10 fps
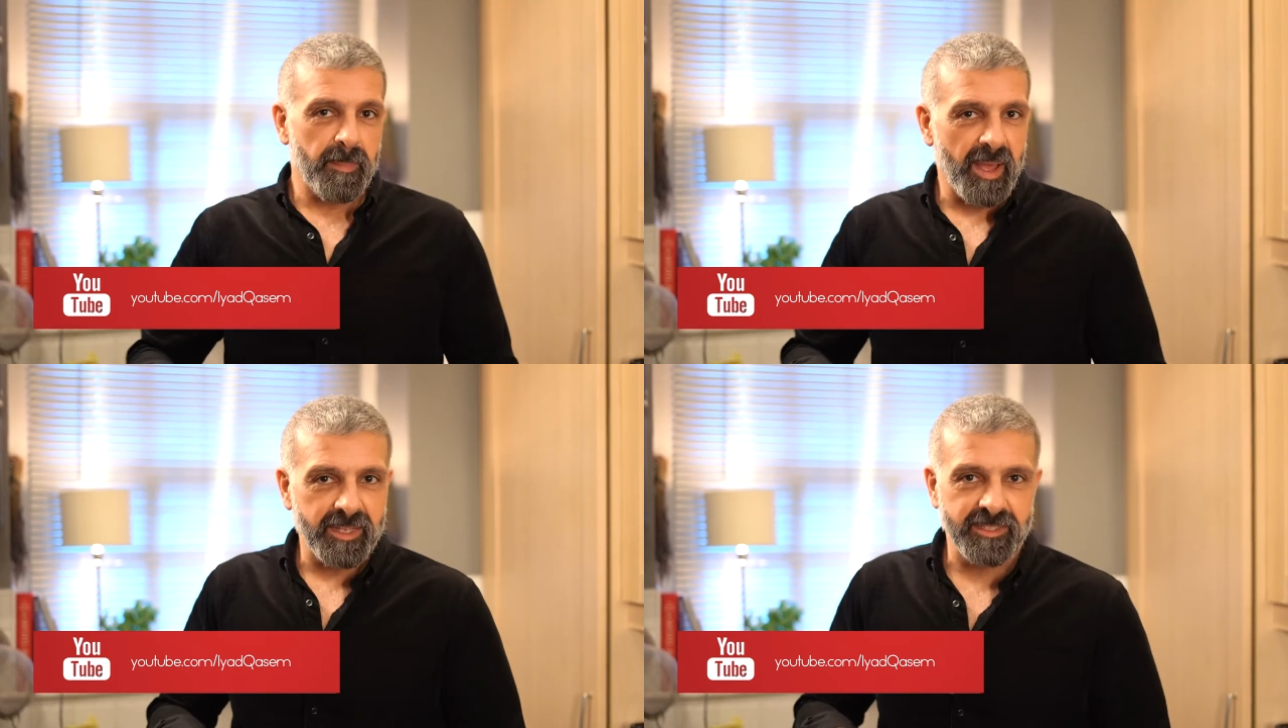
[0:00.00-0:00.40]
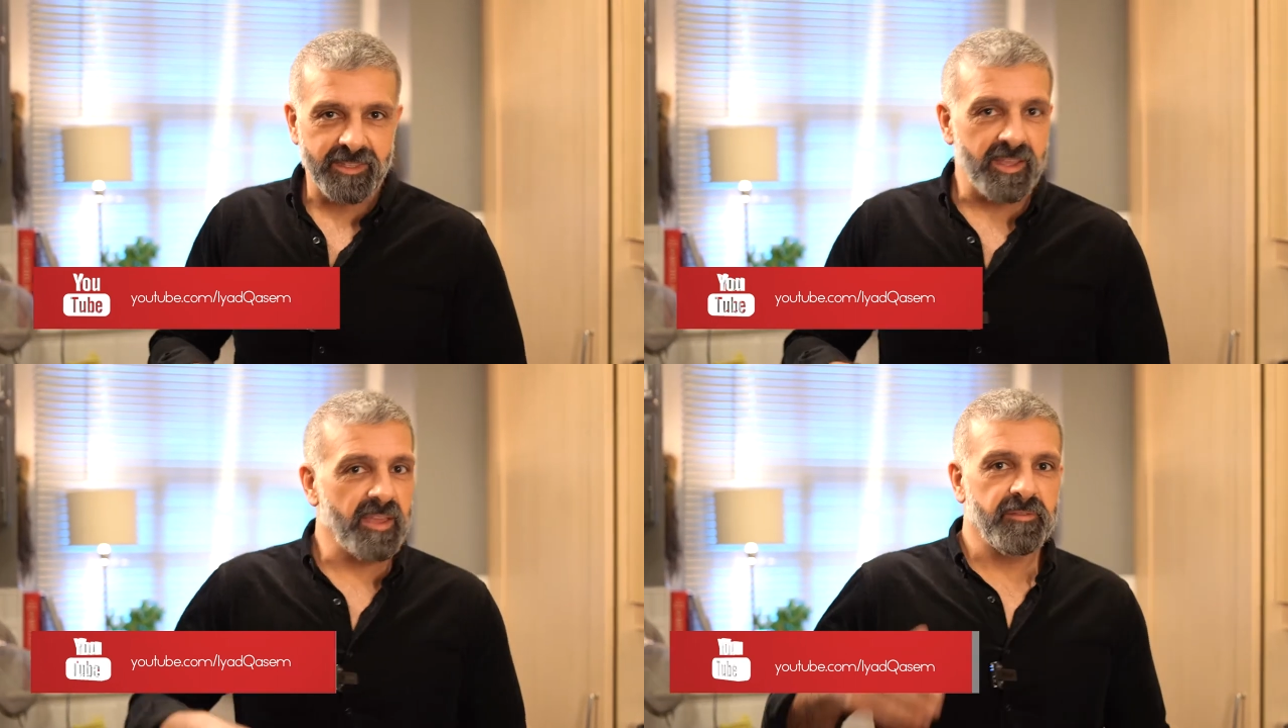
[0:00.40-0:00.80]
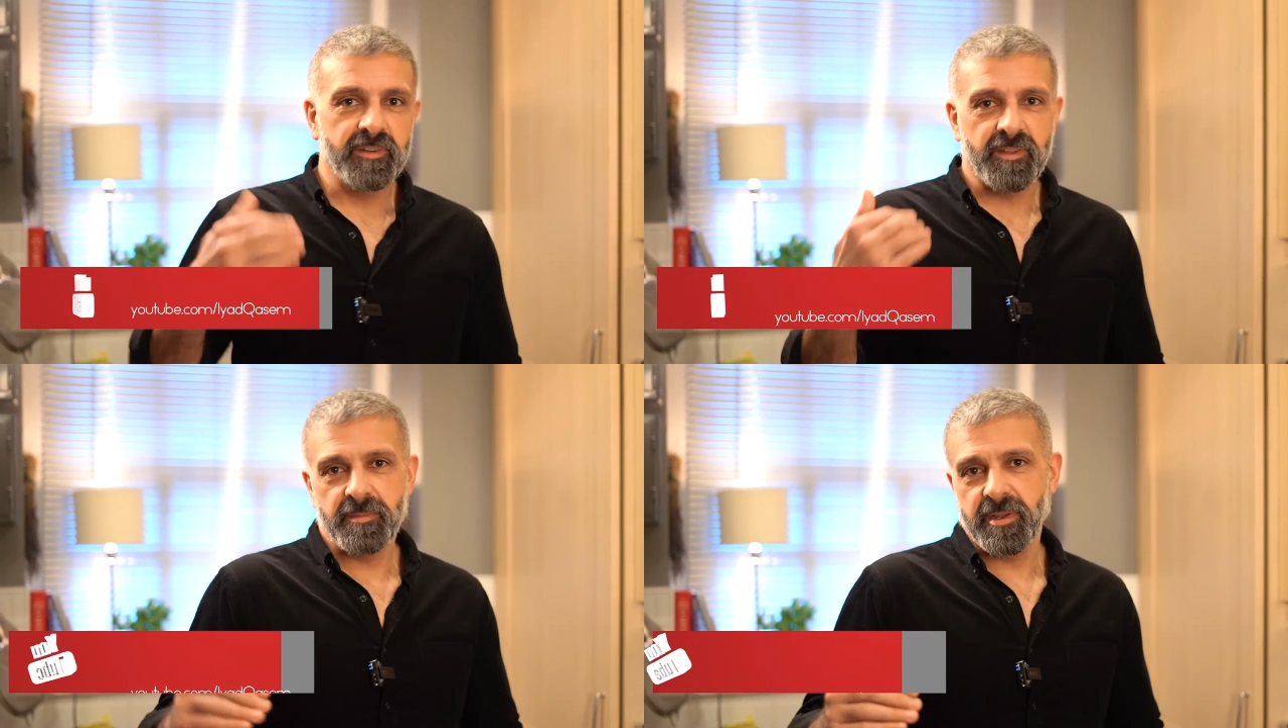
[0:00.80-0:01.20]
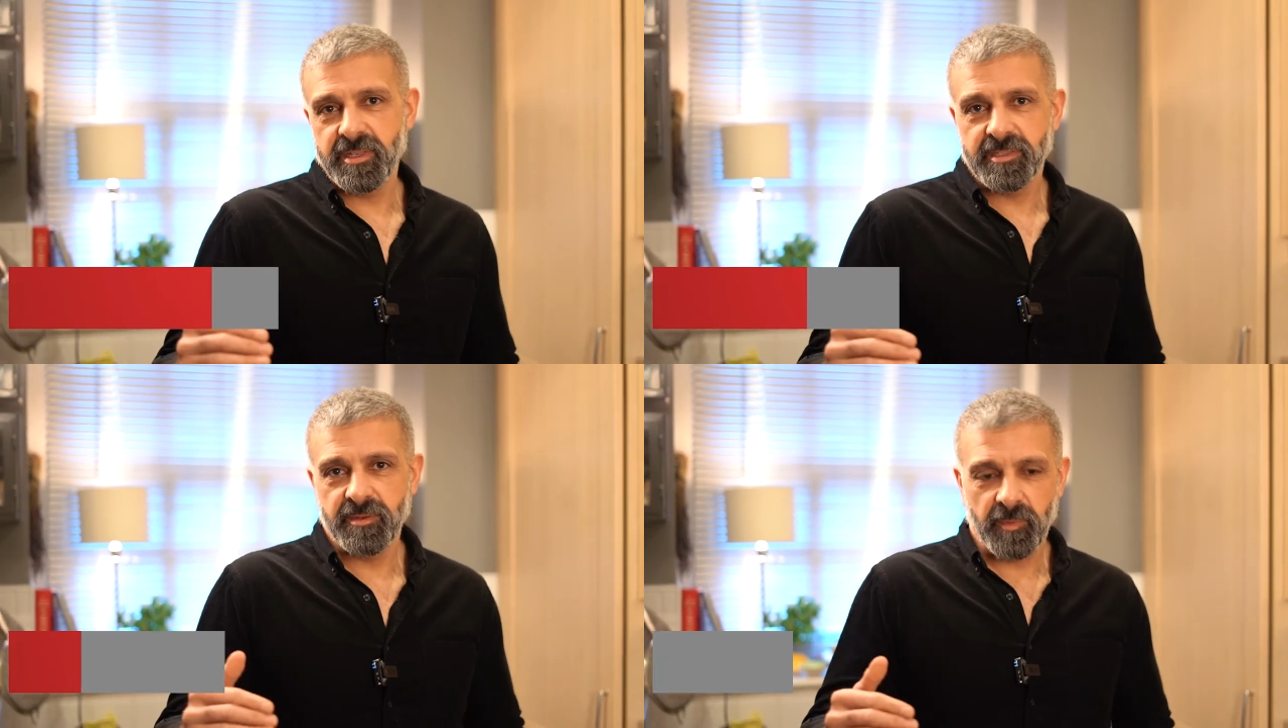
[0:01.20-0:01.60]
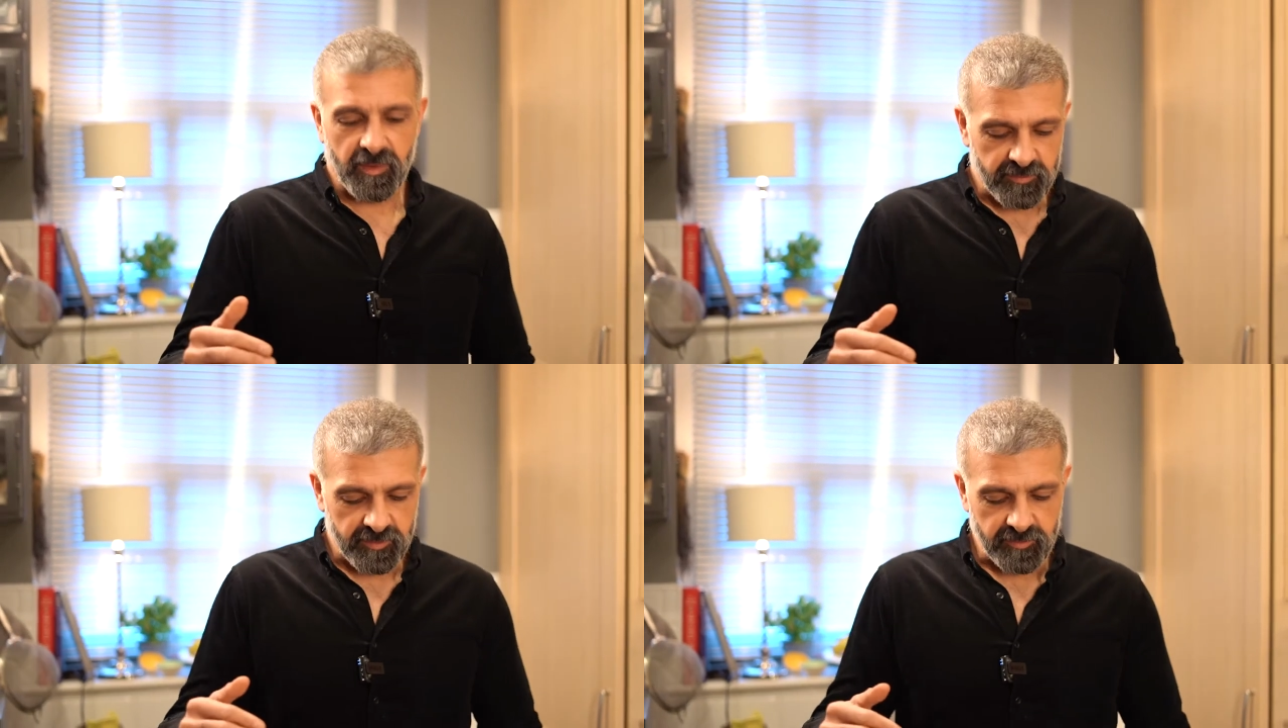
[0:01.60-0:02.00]
pasta every time I need some
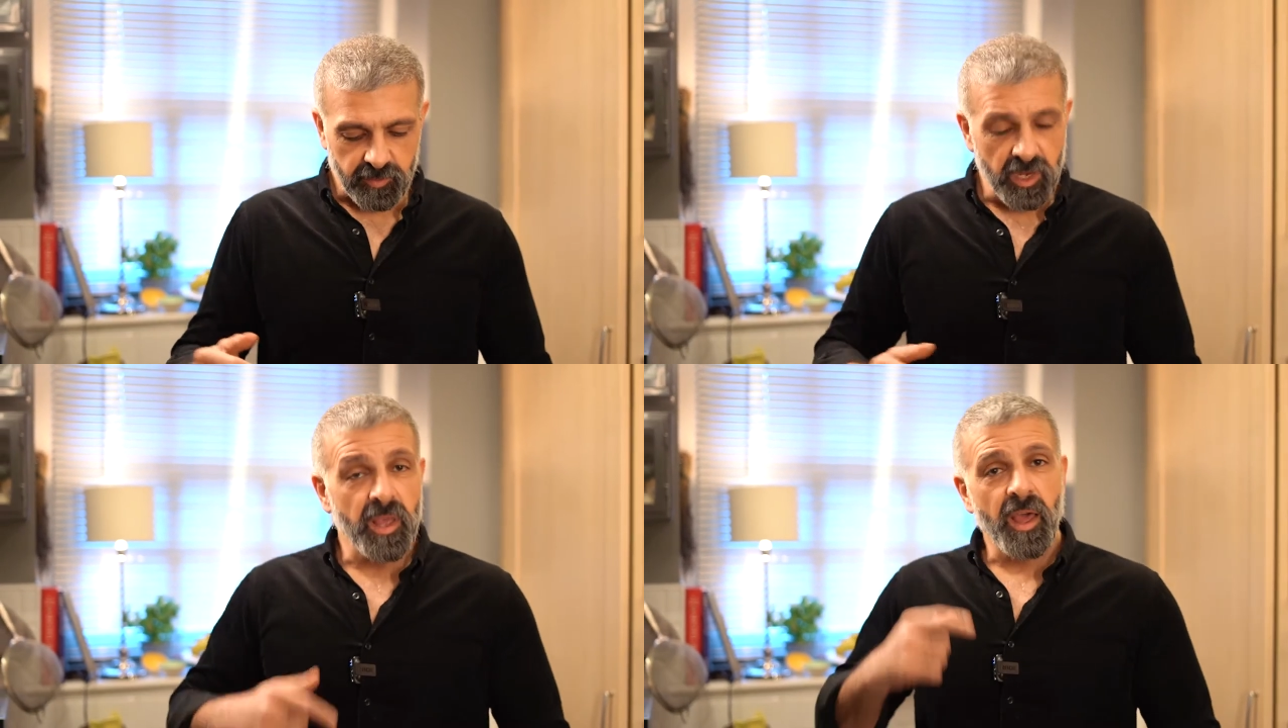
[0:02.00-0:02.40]
comfort food.